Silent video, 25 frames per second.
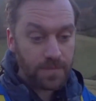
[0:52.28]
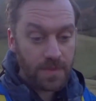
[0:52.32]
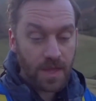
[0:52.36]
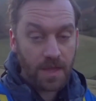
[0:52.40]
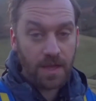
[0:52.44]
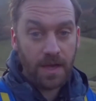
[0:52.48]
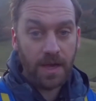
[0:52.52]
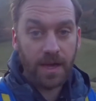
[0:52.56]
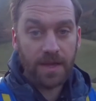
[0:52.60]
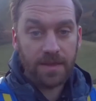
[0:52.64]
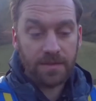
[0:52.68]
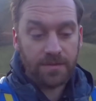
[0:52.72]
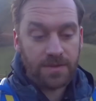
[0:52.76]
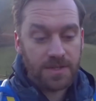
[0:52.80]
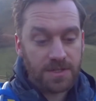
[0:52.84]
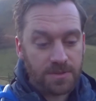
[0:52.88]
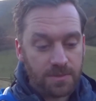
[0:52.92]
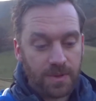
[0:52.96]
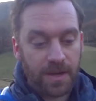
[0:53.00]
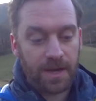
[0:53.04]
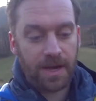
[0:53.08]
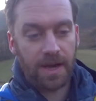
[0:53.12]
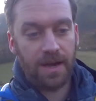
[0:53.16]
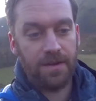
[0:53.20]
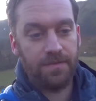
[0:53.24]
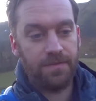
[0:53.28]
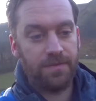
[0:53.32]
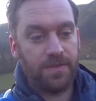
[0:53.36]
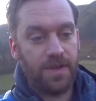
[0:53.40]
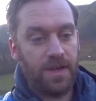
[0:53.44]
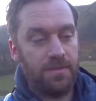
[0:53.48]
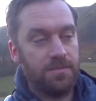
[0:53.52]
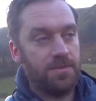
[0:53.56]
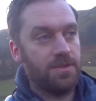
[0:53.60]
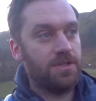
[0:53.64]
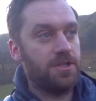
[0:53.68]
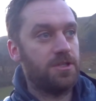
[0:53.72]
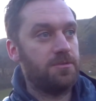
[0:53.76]
The reason why I have
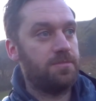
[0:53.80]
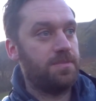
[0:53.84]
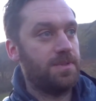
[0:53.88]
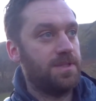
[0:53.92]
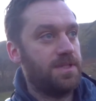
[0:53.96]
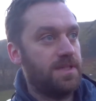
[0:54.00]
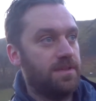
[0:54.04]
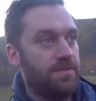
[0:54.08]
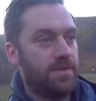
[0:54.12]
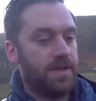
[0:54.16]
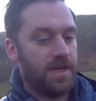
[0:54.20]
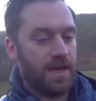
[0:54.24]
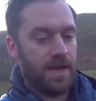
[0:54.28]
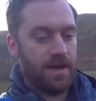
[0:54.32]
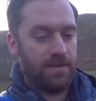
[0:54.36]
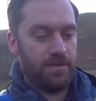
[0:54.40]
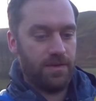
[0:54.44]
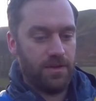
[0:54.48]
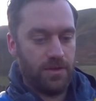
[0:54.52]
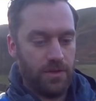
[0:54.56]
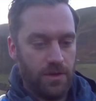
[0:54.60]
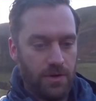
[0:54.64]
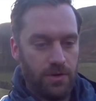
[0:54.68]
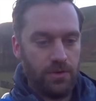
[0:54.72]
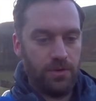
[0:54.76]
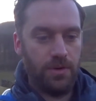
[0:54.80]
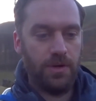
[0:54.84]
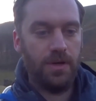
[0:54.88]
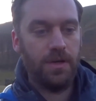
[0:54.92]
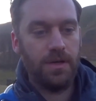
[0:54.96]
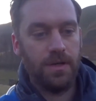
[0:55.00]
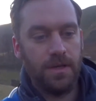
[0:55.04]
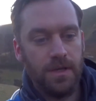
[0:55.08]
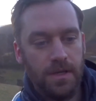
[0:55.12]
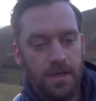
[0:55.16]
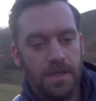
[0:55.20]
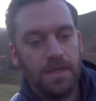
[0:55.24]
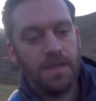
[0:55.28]
came to this specific area though
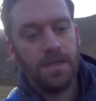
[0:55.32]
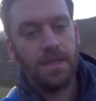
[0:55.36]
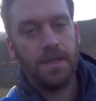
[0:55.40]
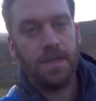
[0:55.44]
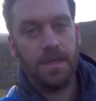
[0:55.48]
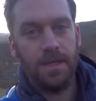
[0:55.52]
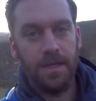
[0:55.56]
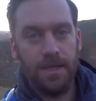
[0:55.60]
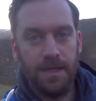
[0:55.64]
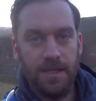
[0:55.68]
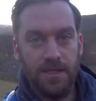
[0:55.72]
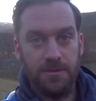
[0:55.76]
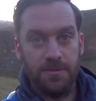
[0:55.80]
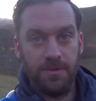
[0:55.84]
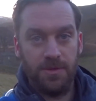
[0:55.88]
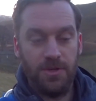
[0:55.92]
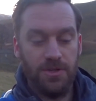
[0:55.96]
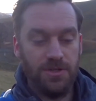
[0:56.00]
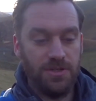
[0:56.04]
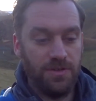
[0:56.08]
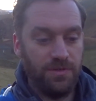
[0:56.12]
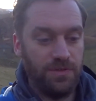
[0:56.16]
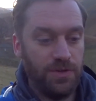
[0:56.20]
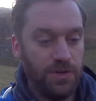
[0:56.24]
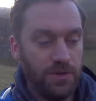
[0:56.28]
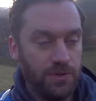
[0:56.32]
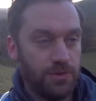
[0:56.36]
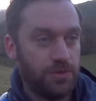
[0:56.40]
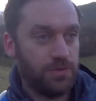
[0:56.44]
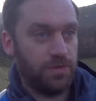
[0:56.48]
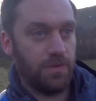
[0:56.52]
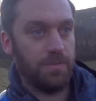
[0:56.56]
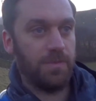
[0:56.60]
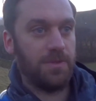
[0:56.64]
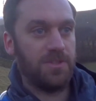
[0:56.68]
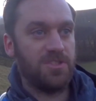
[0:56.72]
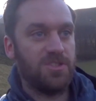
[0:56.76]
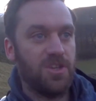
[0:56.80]
is because the views
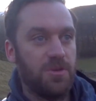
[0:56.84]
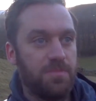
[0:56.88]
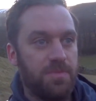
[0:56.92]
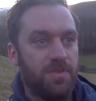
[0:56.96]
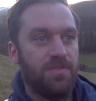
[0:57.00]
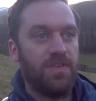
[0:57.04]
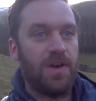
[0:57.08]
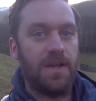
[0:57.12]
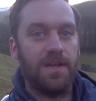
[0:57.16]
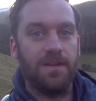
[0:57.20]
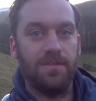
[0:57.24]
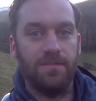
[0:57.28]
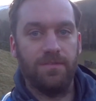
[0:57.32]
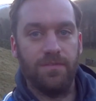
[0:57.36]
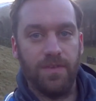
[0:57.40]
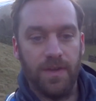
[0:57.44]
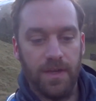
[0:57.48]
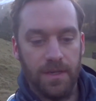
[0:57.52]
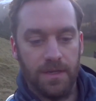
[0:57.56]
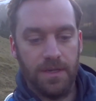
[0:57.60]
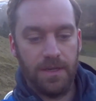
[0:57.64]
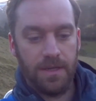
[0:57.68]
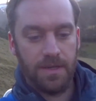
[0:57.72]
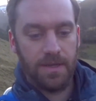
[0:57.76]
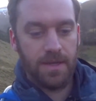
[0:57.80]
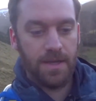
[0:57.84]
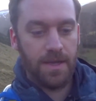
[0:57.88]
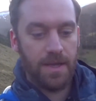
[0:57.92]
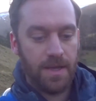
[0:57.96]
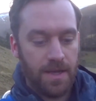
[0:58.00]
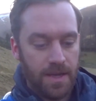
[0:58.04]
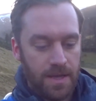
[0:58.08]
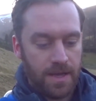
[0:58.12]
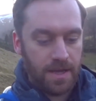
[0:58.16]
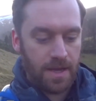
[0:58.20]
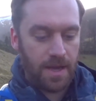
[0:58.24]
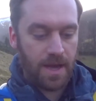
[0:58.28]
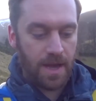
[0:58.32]
from the top of Hallin Fell
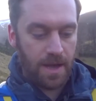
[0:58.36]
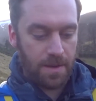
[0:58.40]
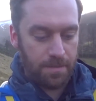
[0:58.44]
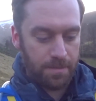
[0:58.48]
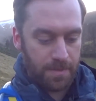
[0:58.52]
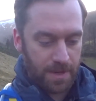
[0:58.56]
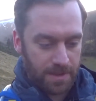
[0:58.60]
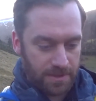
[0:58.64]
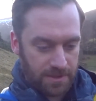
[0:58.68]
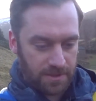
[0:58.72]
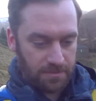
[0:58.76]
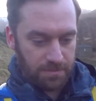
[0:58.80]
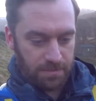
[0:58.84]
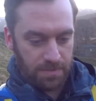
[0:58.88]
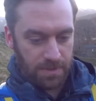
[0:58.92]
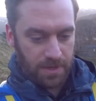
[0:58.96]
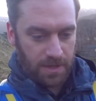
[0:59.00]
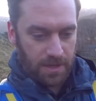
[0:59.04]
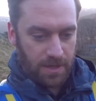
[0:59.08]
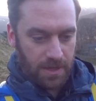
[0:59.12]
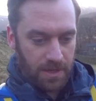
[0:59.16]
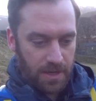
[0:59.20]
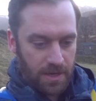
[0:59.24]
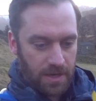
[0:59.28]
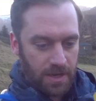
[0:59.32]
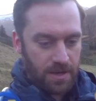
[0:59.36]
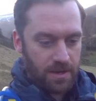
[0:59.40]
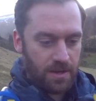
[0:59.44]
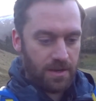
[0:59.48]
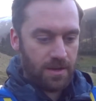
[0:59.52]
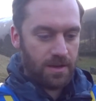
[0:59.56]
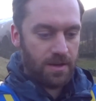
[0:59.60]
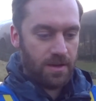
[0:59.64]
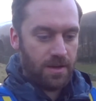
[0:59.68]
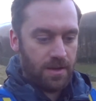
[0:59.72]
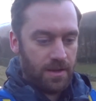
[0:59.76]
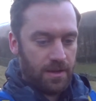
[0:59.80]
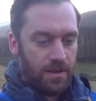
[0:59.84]
are meant to be
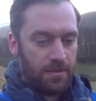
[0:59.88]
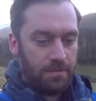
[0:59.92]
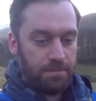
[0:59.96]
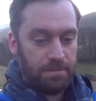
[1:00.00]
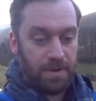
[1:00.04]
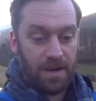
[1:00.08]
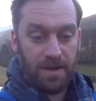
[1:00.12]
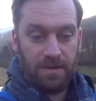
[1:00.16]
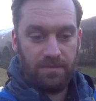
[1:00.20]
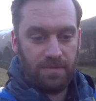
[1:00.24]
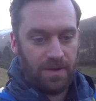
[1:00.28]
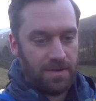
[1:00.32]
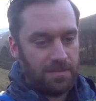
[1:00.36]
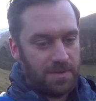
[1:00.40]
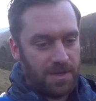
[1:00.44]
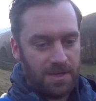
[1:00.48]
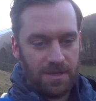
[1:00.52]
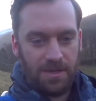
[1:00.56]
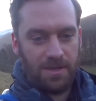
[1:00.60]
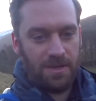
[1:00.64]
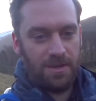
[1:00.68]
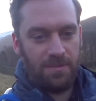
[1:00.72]
panoramic,